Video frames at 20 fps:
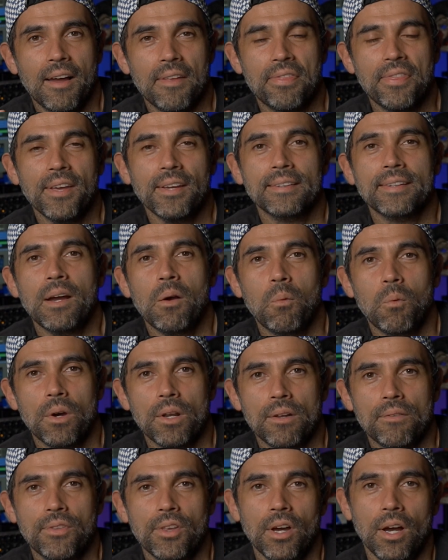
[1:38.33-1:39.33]
I think that
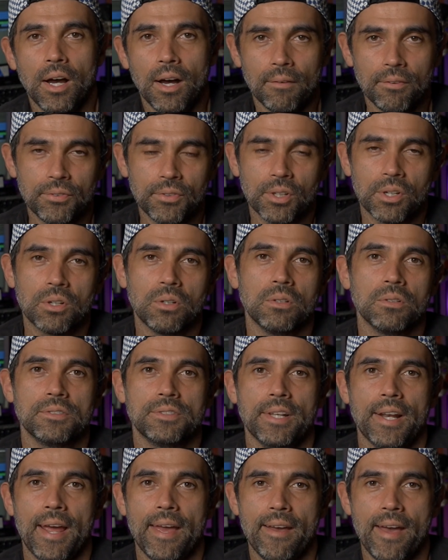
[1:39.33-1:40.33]
one of the obstacles
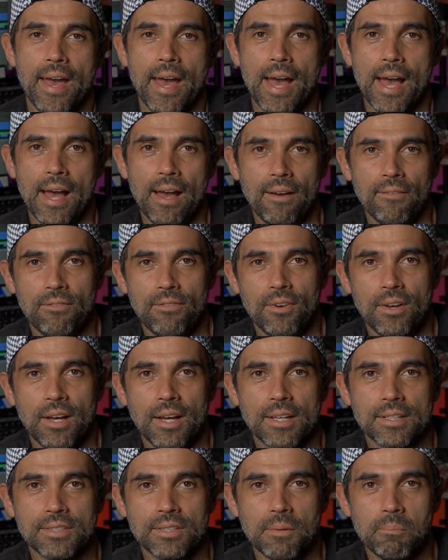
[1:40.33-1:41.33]
that I have
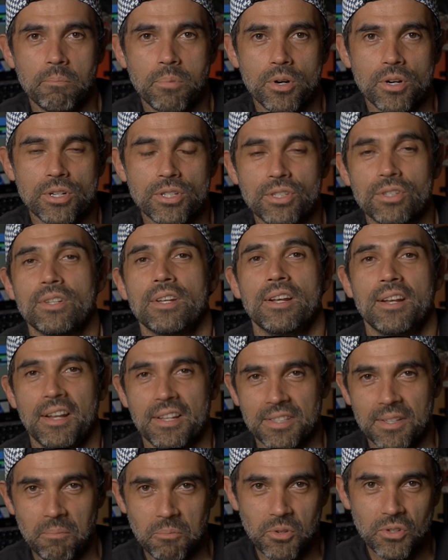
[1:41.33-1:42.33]
as a person and
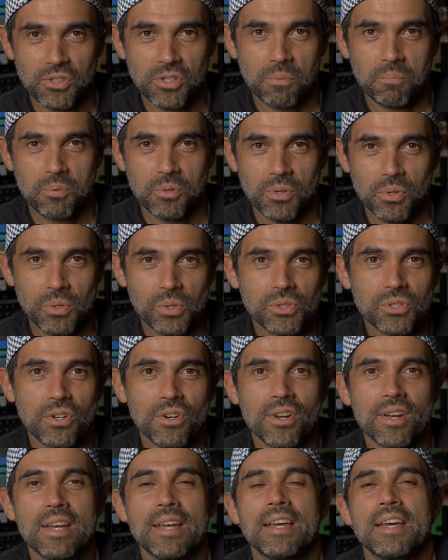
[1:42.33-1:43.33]
as a music
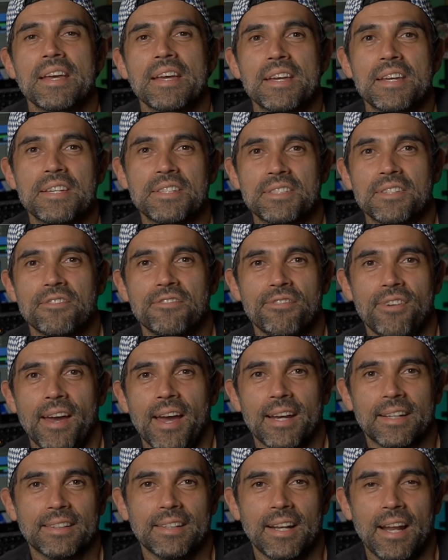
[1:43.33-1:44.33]
producer is the
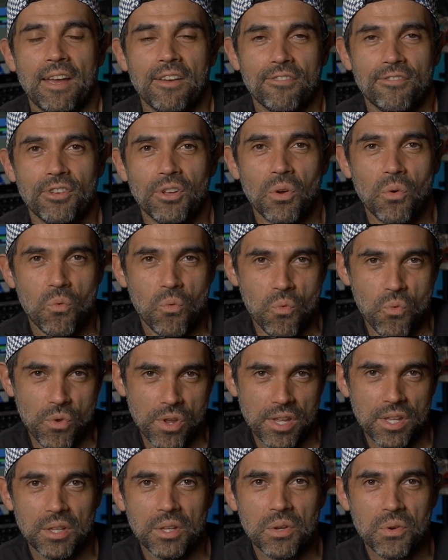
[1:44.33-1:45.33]
fact that I feel
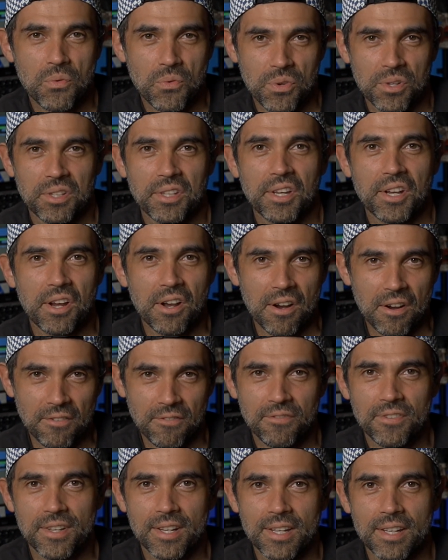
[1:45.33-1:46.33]
really
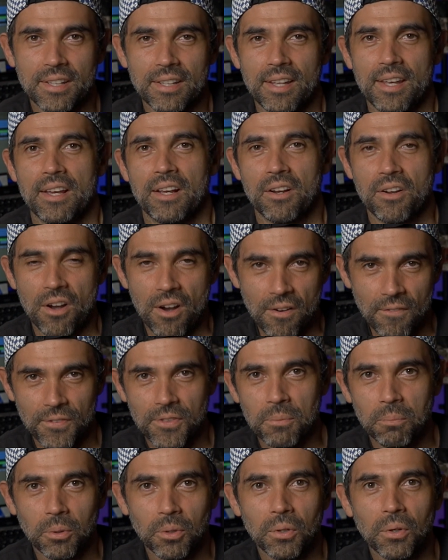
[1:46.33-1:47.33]
confident and
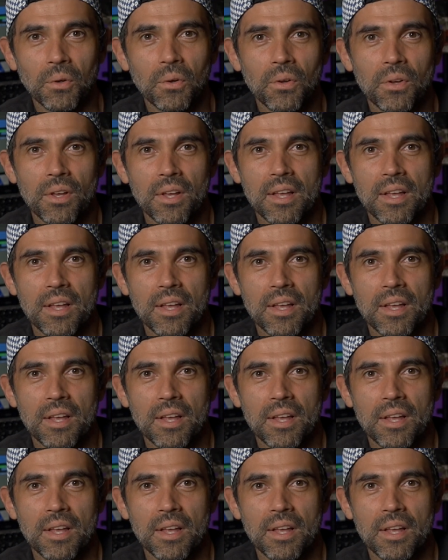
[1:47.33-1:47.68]
comfortable